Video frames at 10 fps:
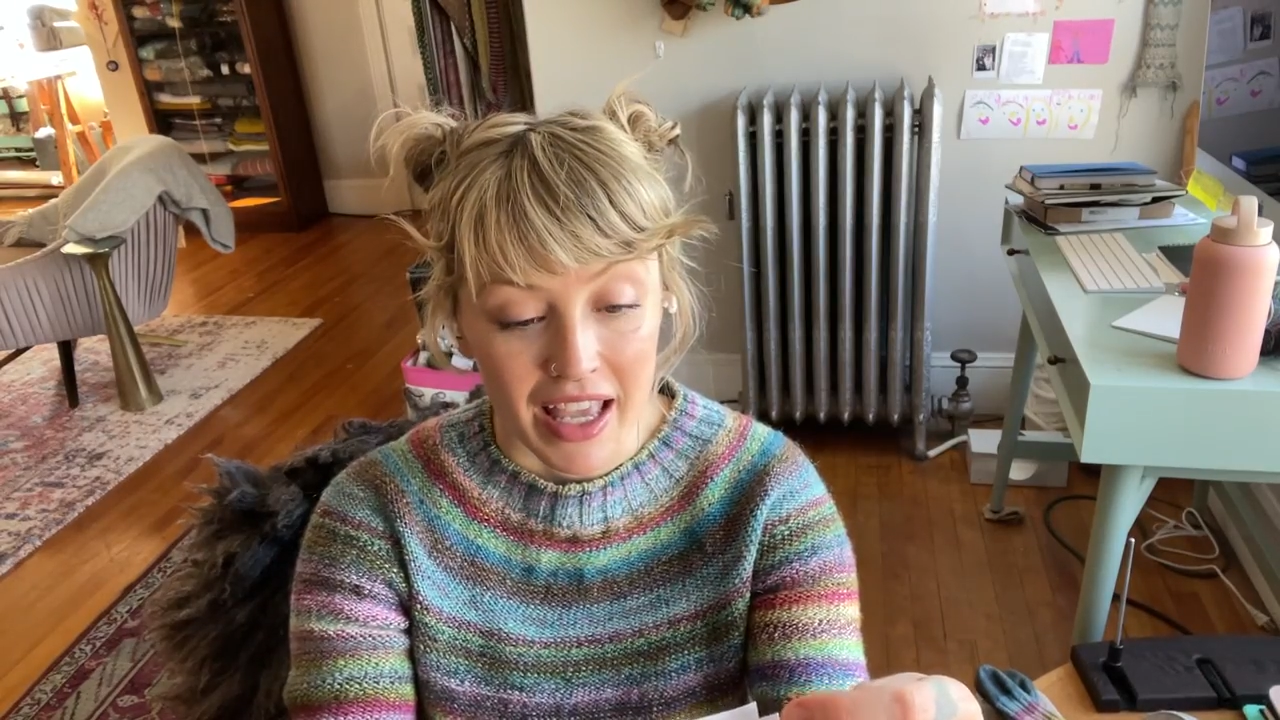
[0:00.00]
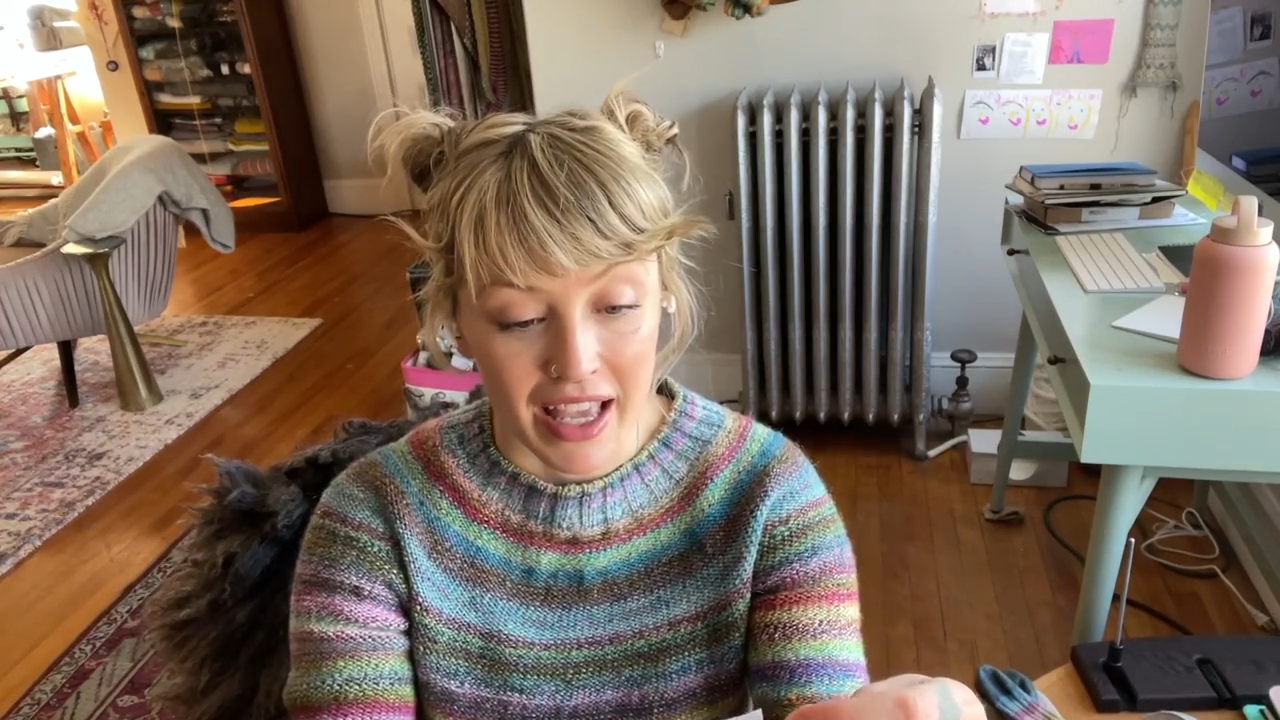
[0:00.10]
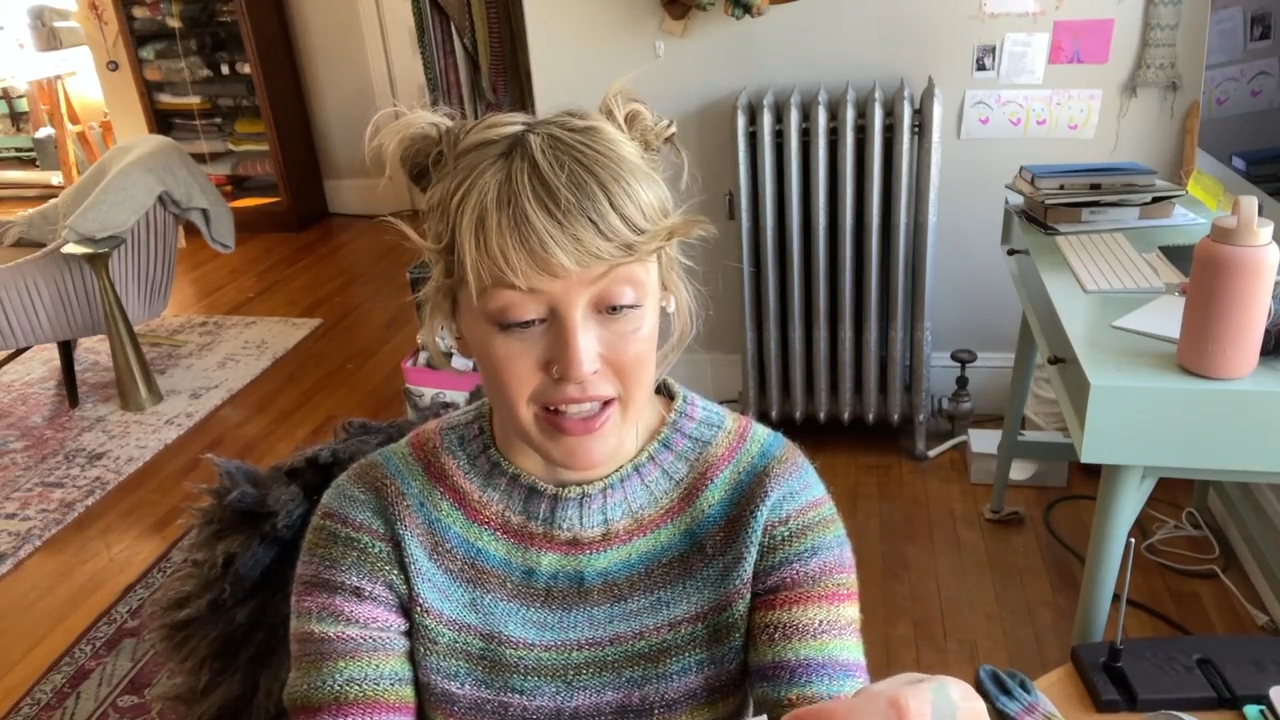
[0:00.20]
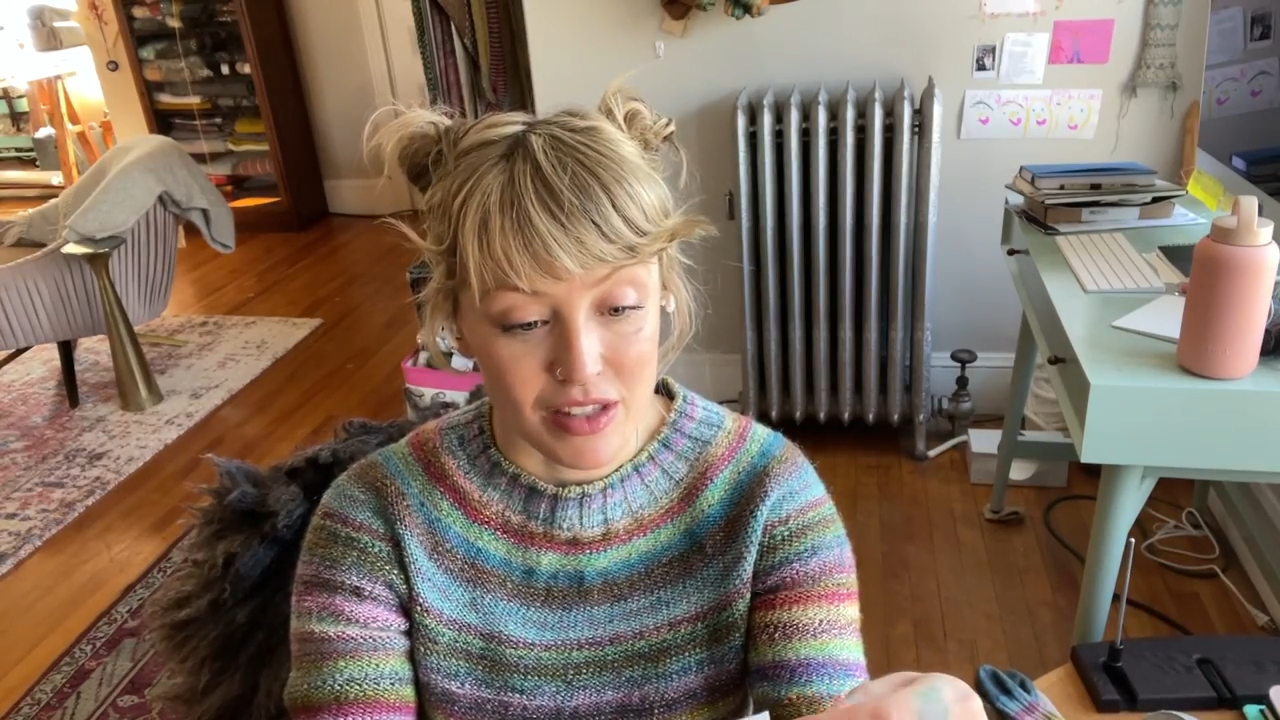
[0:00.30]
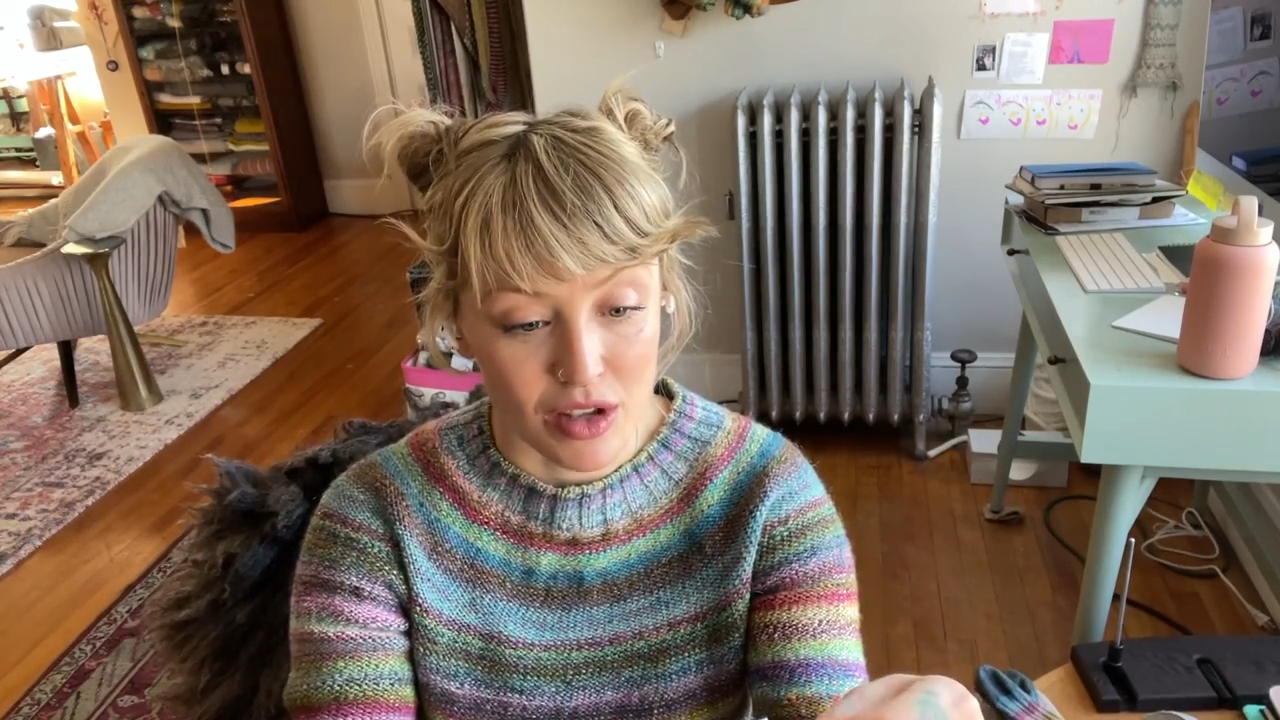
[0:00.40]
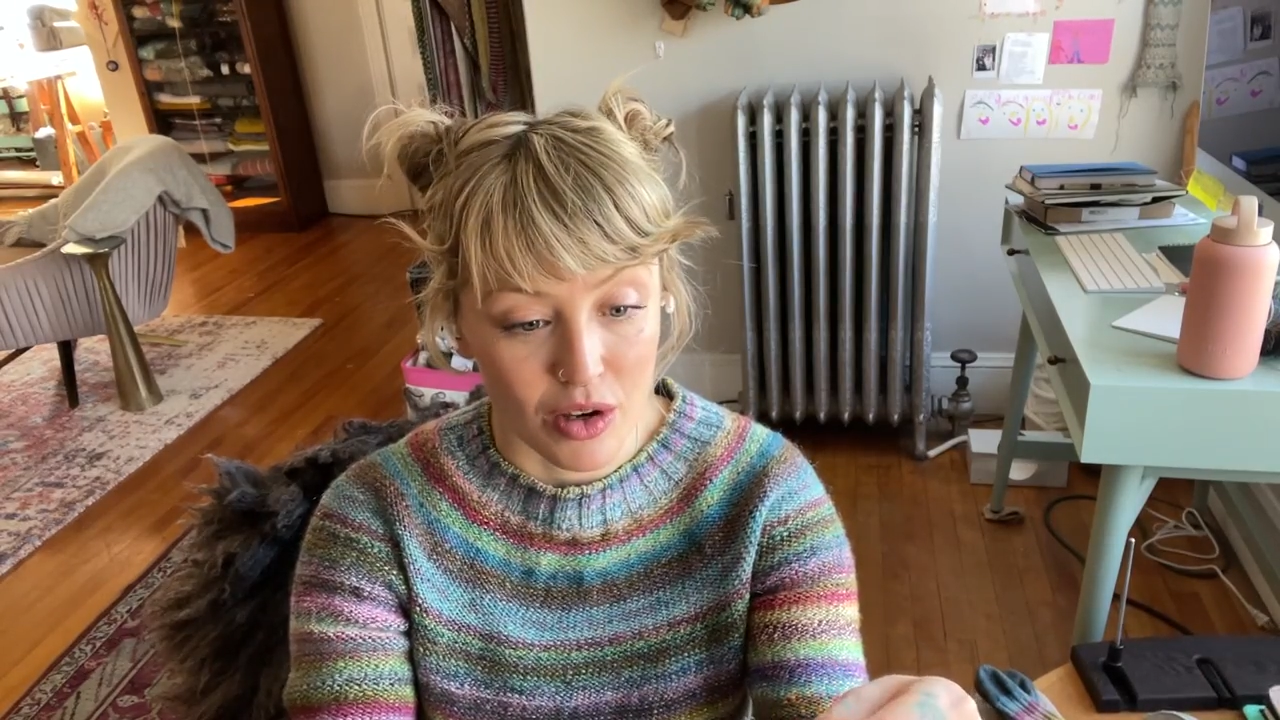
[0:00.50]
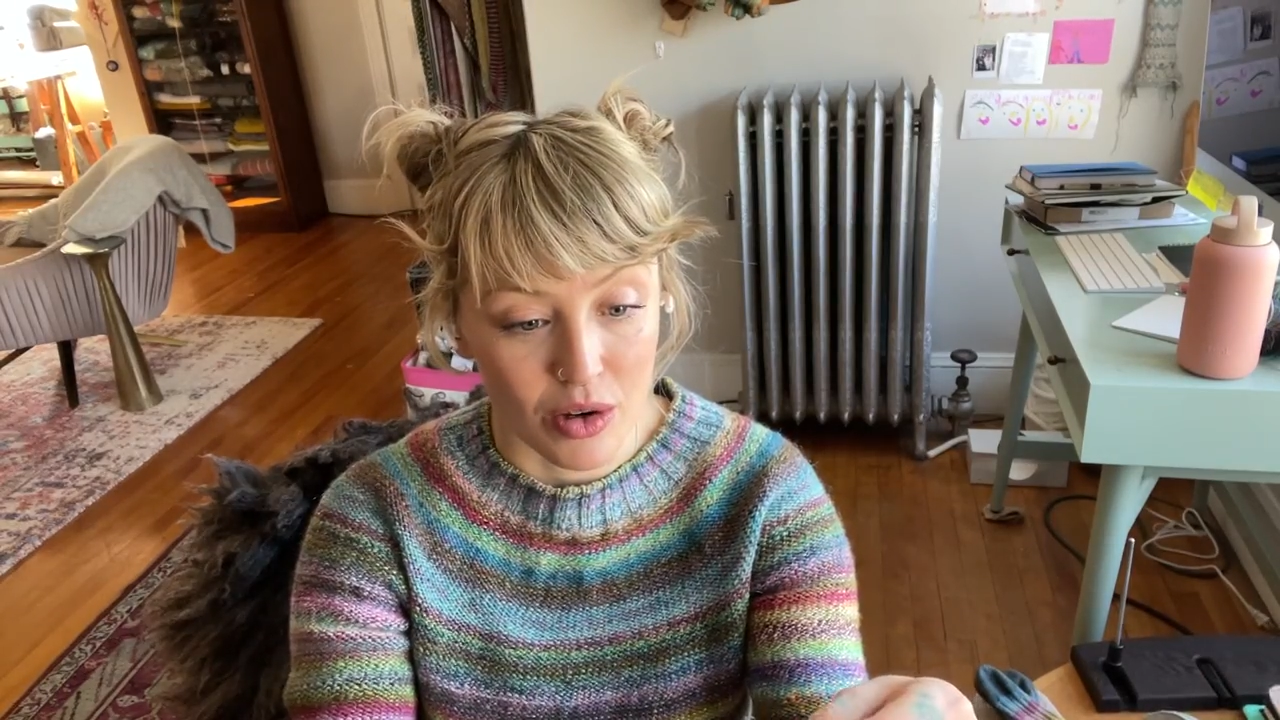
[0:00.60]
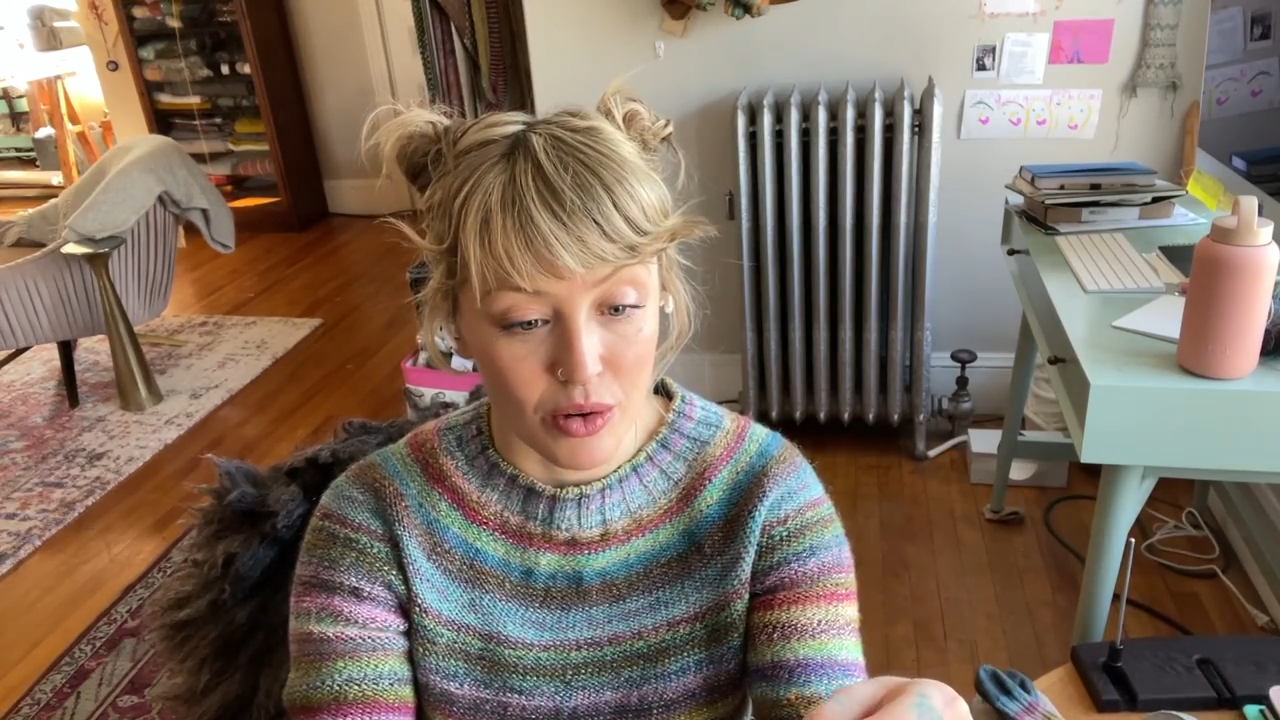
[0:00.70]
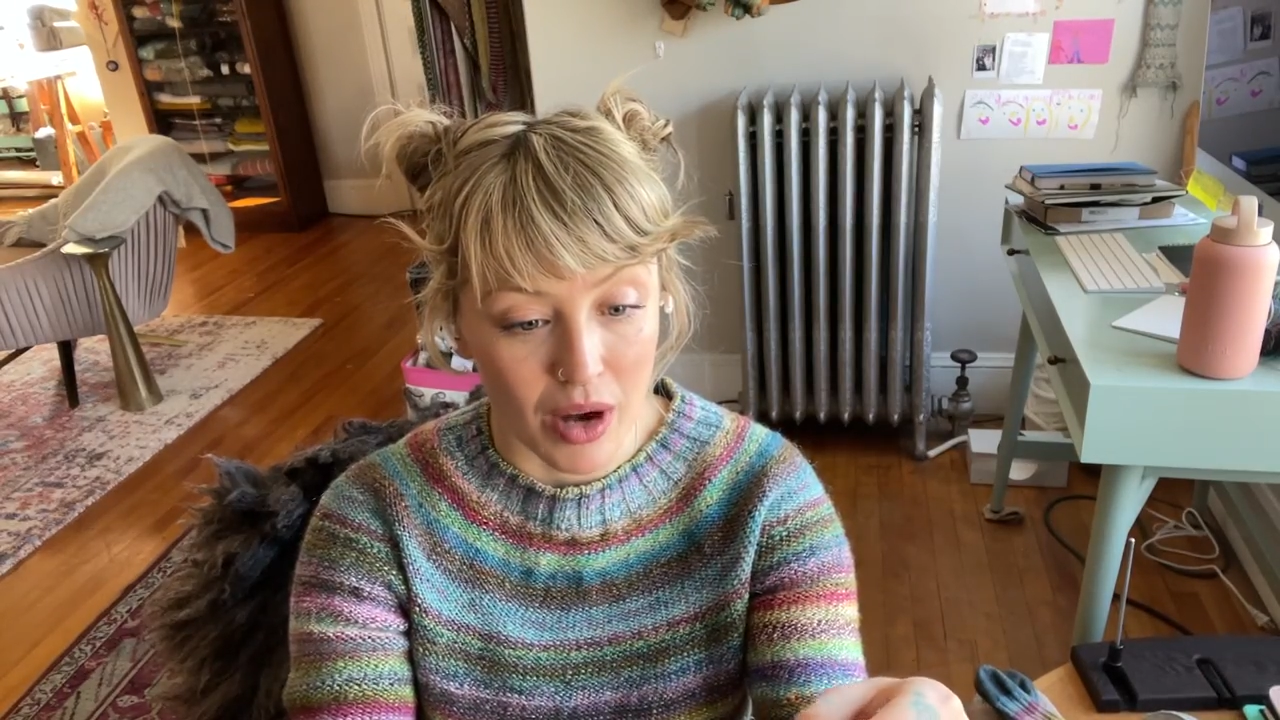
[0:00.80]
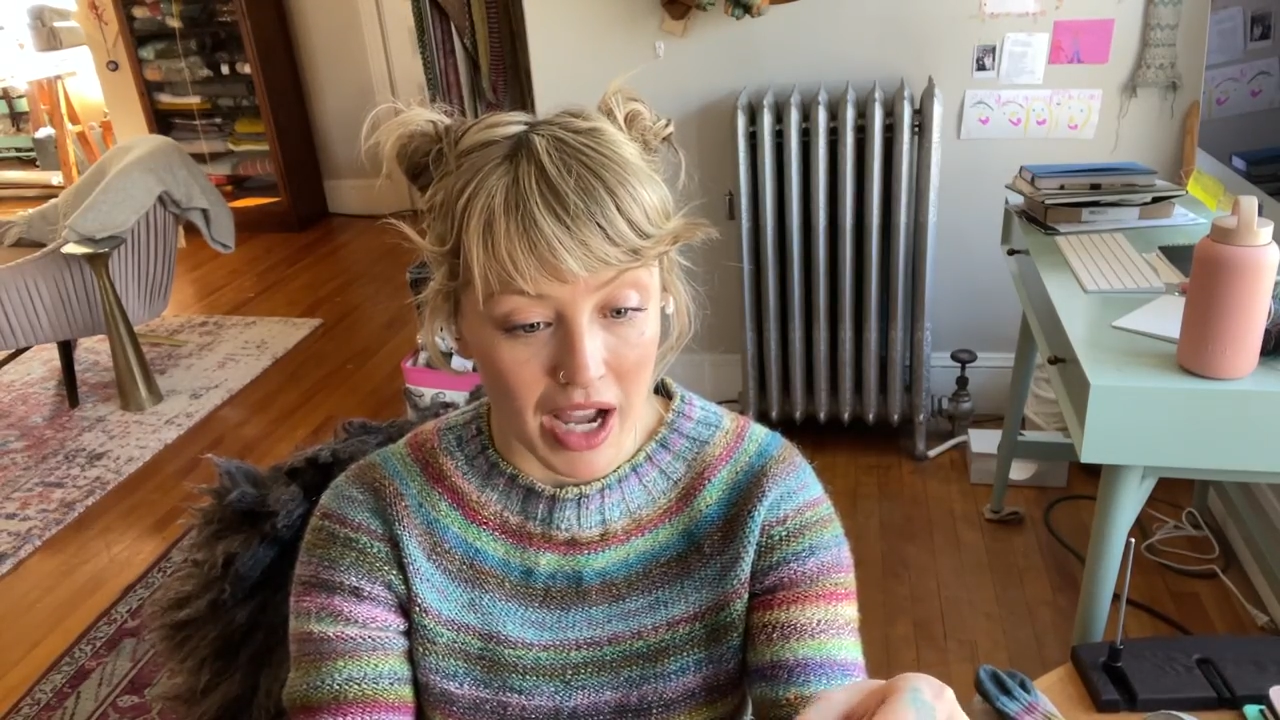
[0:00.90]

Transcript: And so